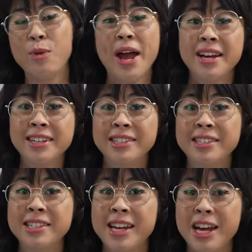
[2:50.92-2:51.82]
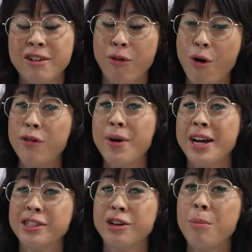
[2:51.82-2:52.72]
wagons instead, Volvo
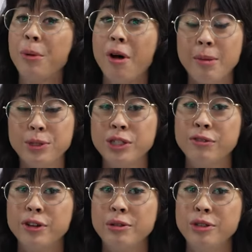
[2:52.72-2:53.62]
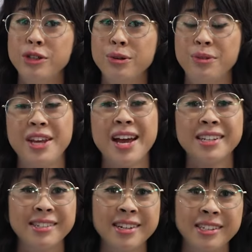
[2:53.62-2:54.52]
has a couple options for you too. The
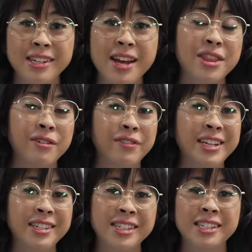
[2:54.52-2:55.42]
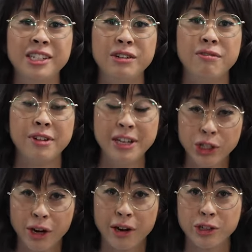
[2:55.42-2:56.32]
S60 and the V60
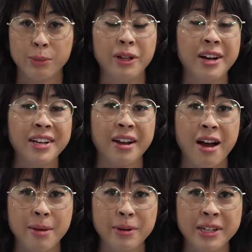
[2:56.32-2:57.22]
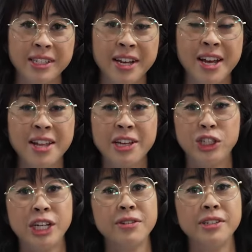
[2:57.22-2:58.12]
Recharge are plug-in hybrids that
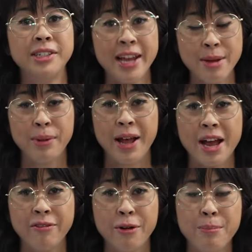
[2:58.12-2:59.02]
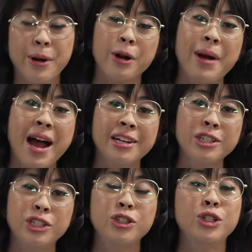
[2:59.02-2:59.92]
share the same platform but are
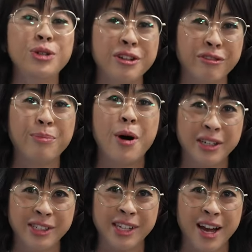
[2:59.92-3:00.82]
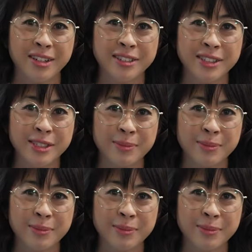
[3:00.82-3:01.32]
packaged in 2 different body styles.